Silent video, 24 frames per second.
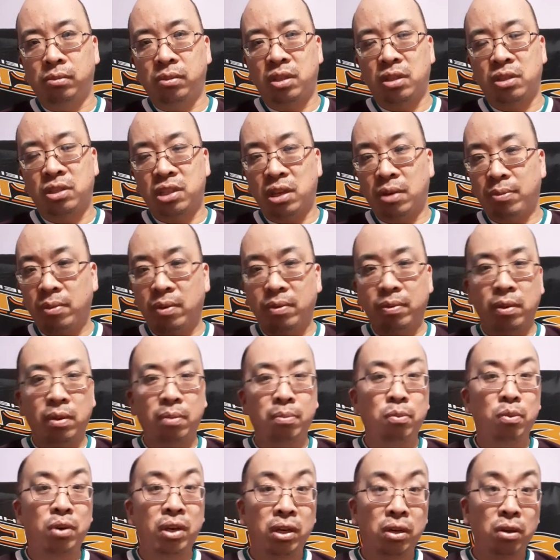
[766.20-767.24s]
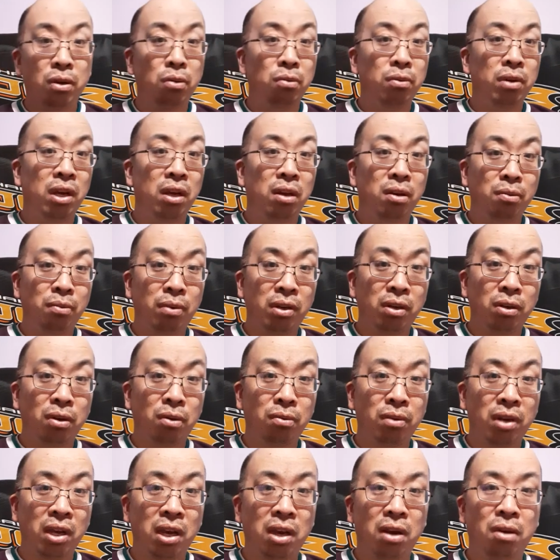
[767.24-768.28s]
Some of them we know now, we know
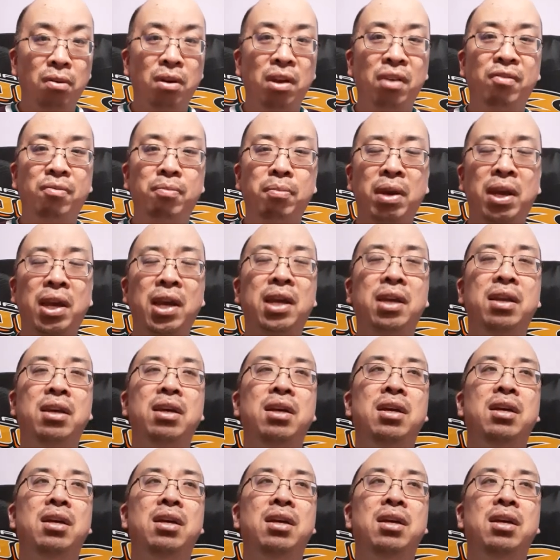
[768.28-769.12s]
now have made